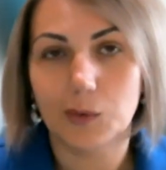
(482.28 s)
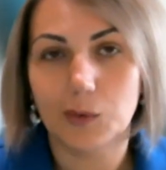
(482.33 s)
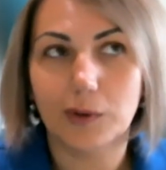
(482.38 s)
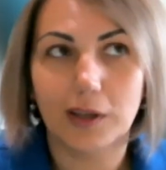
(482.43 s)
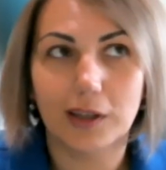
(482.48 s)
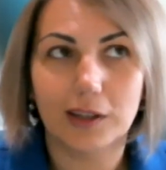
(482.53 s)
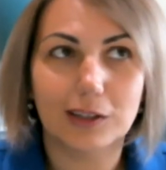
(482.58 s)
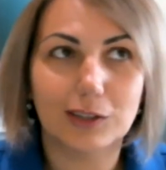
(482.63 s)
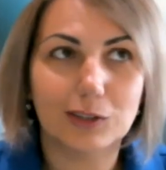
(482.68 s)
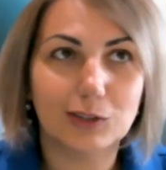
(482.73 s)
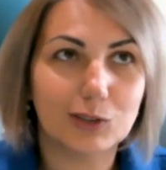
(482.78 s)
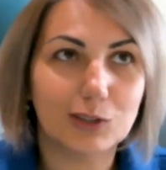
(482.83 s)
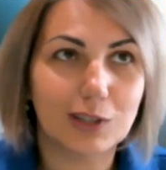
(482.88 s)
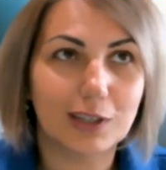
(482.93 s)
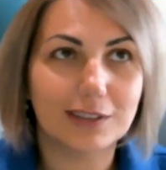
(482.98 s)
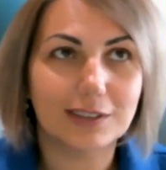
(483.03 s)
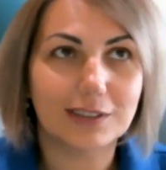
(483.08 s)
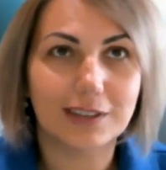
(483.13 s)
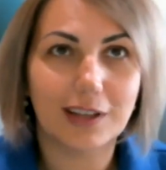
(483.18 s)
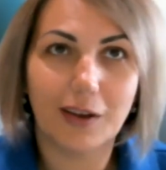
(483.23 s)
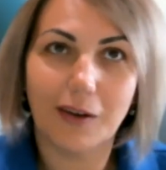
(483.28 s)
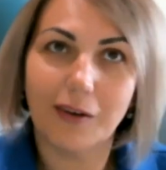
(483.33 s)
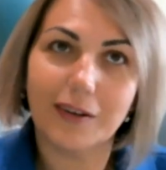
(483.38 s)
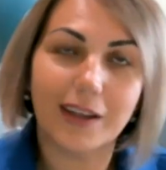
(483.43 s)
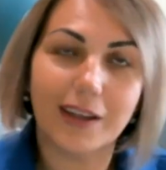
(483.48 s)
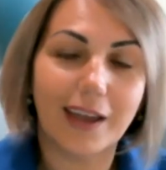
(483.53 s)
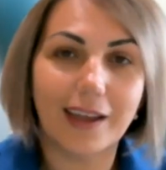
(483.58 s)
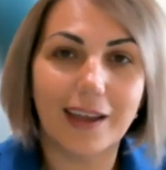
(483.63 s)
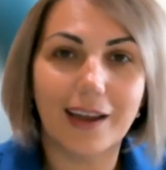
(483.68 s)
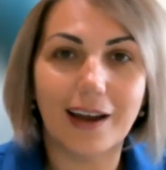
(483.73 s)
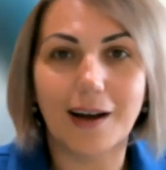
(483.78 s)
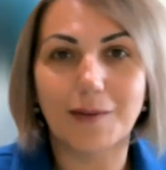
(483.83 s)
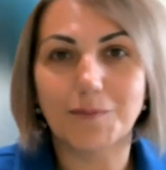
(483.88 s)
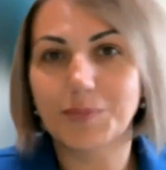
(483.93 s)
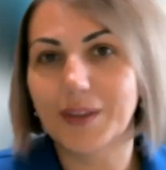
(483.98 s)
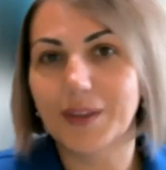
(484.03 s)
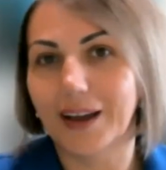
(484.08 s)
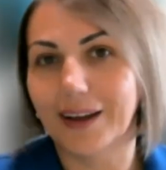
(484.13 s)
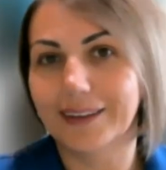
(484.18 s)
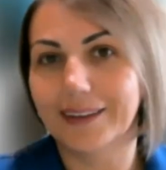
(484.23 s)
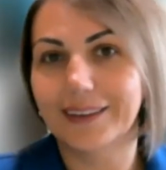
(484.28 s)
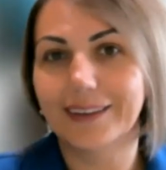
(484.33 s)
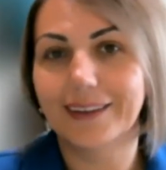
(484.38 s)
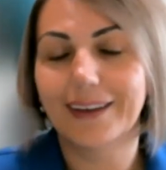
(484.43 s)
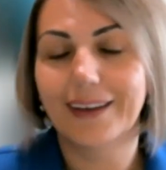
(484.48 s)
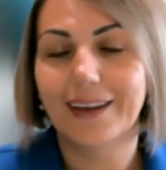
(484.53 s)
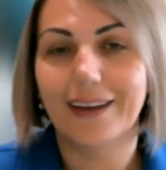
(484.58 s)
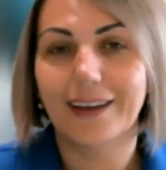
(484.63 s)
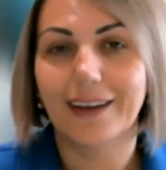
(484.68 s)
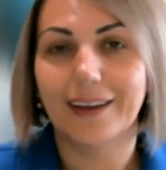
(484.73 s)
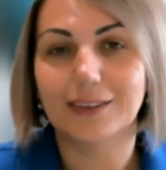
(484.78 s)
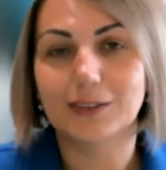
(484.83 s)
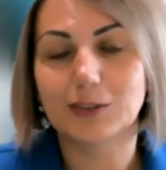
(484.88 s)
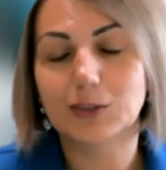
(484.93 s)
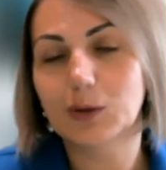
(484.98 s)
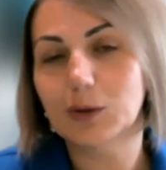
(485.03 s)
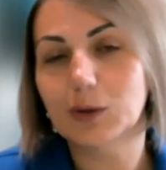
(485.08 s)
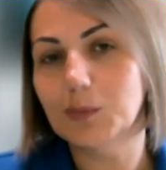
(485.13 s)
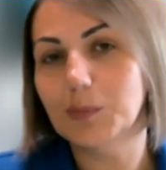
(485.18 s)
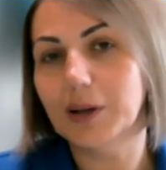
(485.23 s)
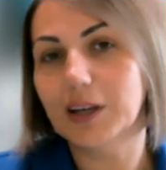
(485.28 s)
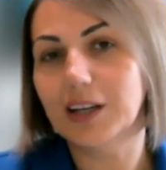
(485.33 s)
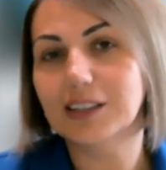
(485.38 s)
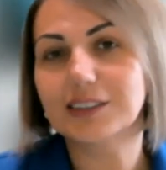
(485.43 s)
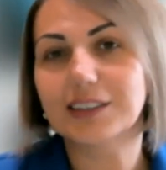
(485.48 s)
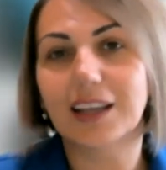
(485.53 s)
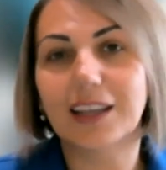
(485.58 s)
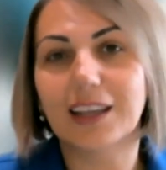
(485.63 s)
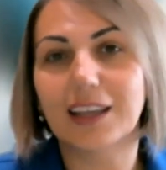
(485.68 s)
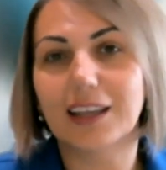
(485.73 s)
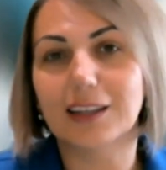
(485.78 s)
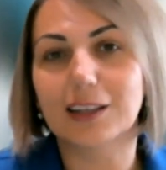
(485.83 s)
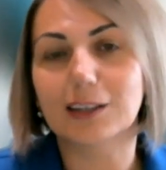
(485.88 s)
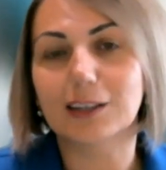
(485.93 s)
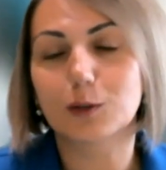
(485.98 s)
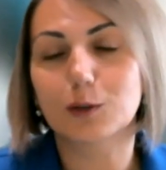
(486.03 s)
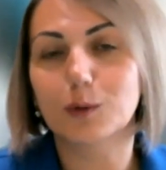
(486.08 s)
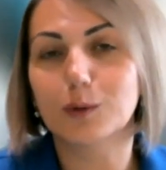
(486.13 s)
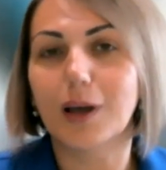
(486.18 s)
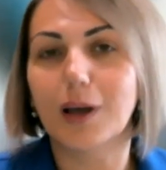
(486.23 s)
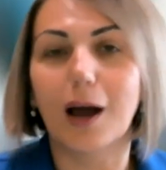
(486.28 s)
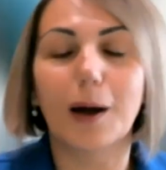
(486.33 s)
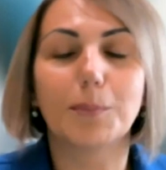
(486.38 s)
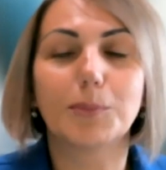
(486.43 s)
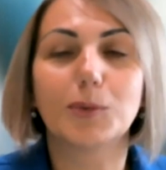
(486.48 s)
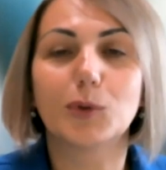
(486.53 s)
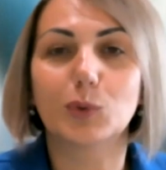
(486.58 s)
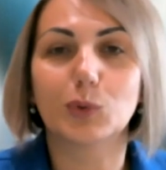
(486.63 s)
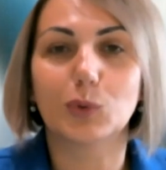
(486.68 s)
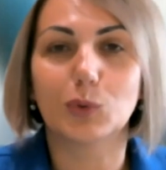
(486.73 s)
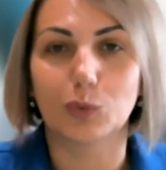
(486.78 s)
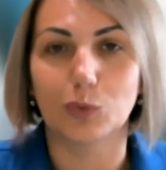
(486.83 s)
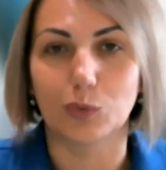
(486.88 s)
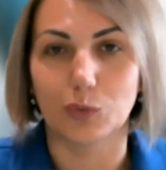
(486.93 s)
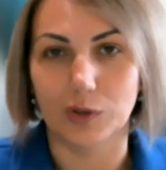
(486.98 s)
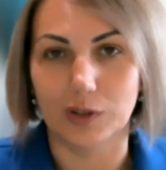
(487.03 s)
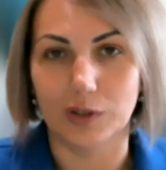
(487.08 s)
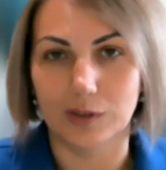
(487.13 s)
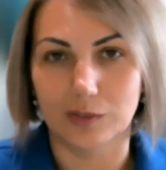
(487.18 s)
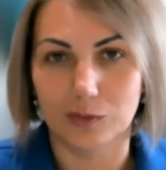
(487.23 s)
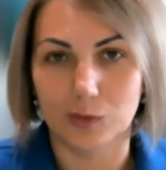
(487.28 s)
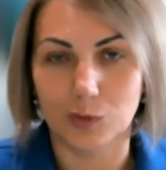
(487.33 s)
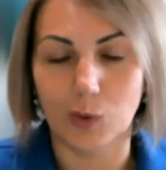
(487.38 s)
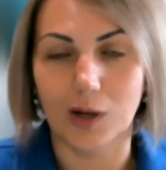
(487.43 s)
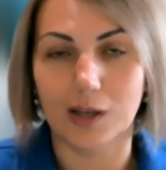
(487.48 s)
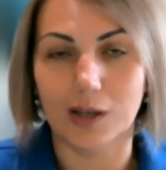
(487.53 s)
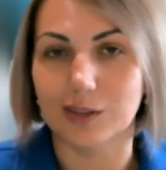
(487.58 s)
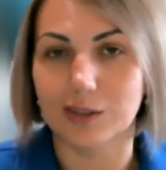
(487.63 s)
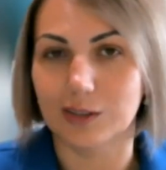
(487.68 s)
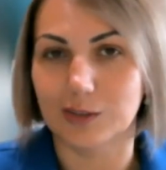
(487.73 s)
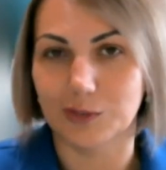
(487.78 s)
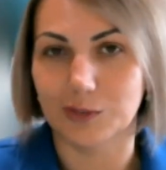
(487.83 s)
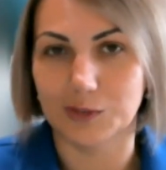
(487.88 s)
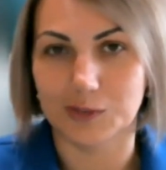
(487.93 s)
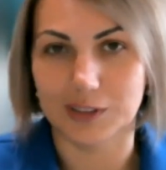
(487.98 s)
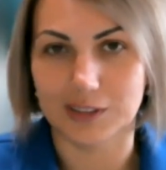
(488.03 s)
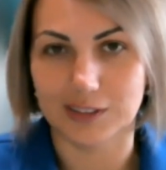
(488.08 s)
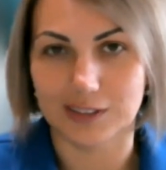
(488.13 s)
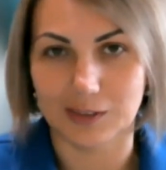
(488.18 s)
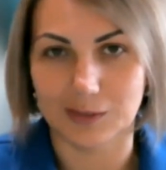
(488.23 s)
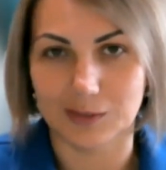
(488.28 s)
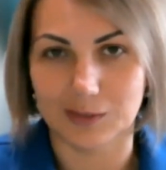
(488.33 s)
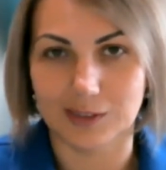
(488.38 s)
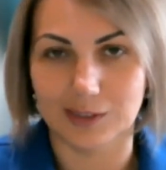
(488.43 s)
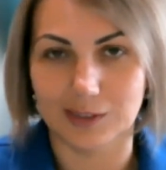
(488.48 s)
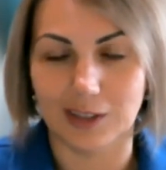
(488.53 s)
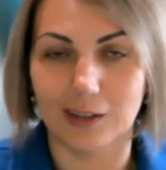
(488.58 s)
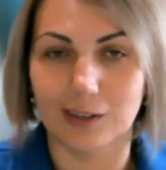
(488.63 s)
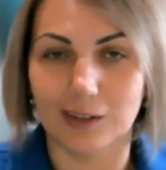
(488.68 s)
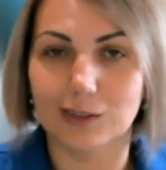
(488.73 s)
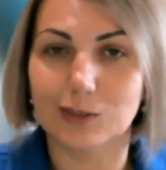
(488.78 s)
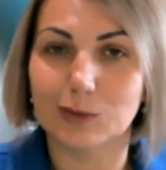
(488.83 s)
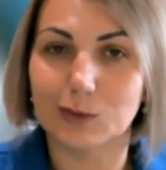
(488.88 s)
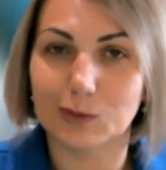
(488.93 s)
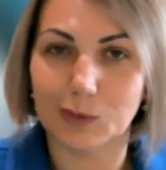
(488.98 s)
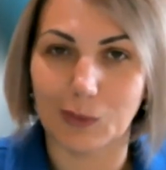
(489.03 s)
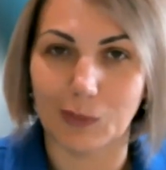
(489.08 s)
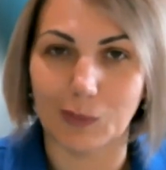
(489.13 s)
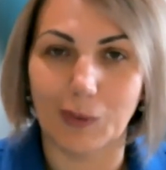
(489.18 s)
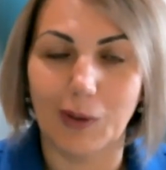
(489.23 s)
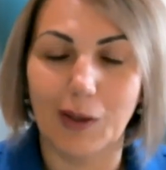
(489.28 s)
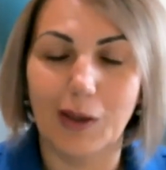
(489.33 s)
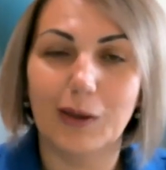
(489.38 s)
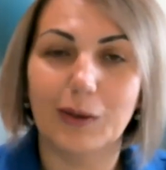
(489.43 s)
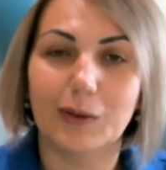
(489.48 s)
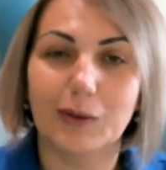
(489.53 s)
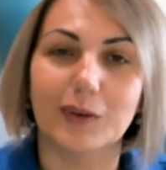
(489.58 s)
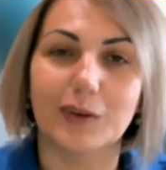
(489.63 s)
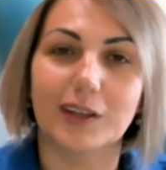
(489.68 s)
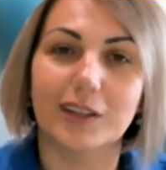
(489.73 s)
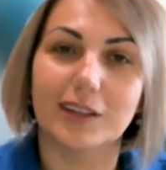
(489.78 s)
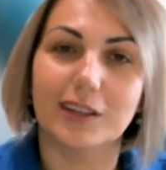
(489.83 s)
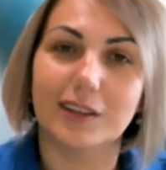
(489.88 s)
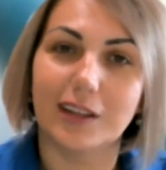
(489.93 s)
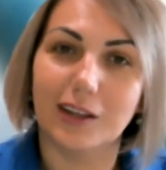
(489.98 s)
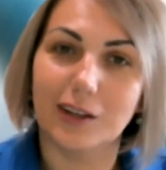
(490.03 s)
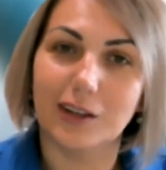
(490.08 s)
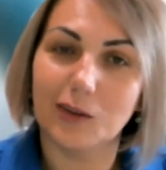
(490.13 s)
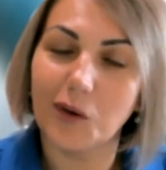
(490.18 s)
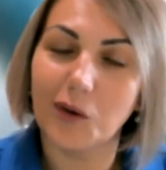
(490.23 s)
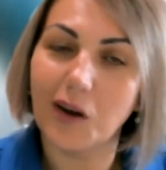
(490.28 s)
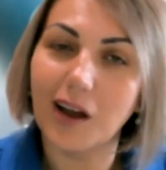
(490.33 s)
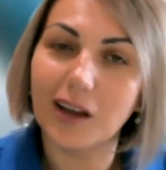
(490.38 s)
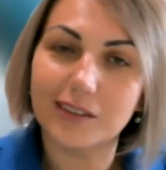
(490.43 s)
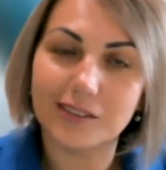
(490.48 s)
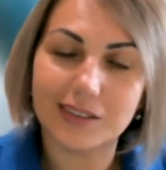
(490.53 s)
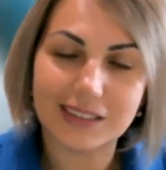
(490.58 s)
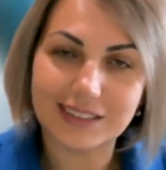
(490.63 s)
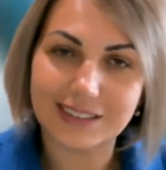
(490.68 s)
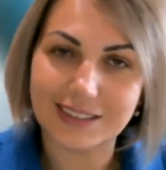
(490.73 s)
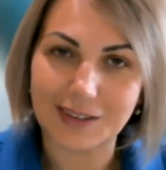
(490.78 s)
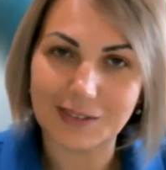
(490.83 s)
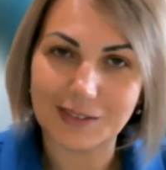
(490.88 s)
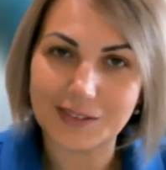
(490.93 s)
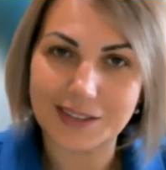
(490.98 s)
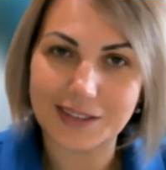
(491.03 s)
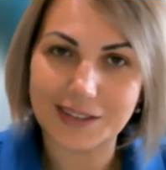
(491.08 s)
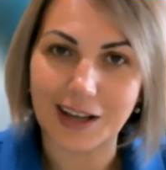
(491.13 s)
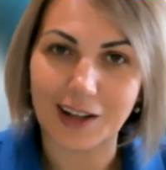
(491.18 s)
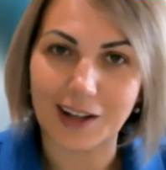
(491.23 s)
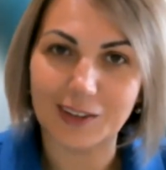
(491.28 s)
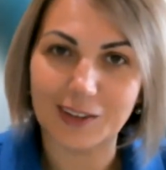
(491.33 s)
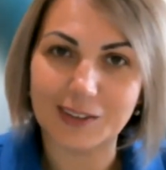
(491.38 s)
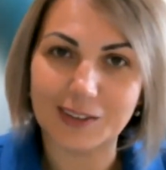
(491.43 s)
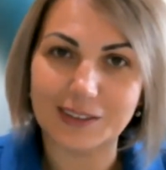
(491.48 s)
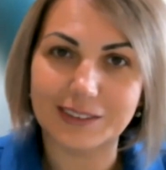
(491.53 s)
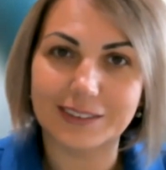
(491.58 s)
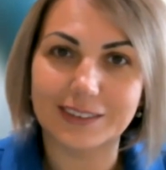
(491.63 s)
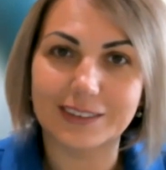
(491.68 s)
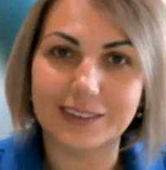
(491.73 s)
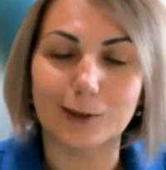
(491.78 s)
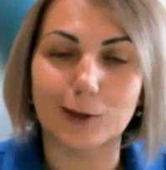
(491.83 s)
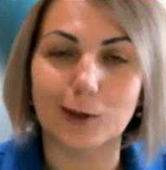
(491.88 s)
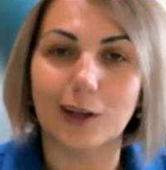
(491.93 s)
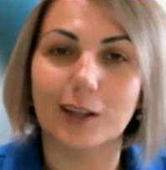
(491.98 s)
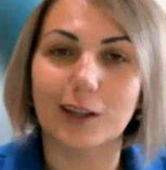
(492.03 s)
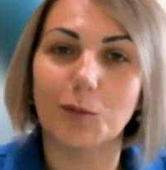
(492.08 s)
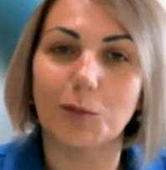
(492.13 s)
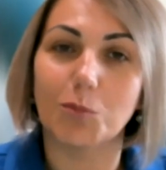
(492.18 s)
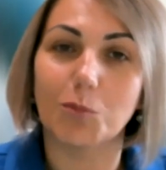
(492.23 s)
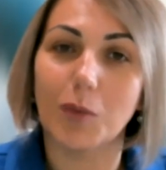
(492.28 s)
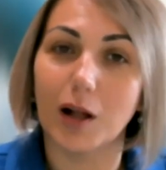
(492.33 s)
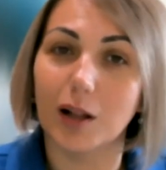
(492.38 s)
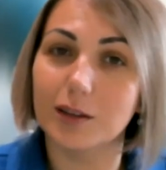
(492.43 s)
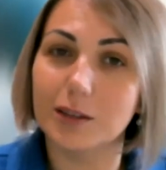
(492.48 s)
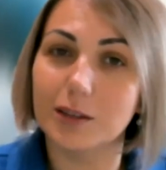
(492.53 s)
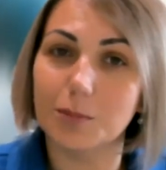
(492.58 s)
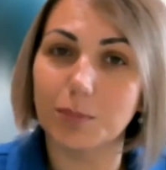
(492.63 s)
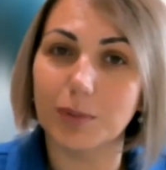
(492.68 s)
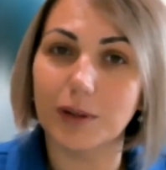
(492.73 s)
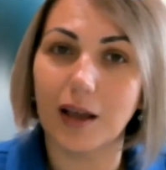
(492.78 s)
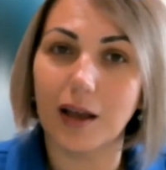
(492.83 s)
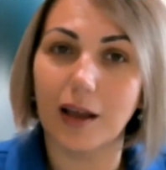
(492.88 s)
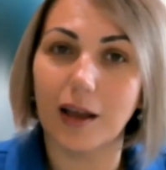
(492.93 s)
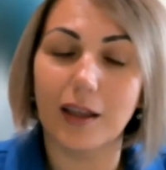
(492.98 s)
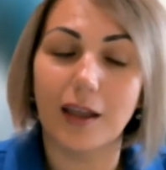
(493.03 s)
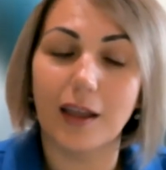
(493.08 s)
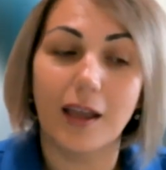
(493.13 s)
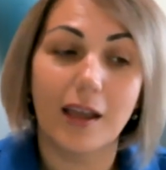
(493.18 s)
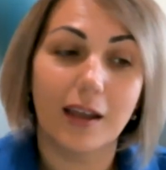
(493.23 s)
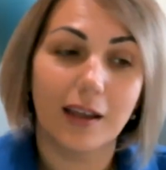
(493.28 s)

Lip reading: you cannot just say, okay, I'm done. It's good because I can exclude up to $250,000. No, you're gonna take your $100,000, you're gonna multiply.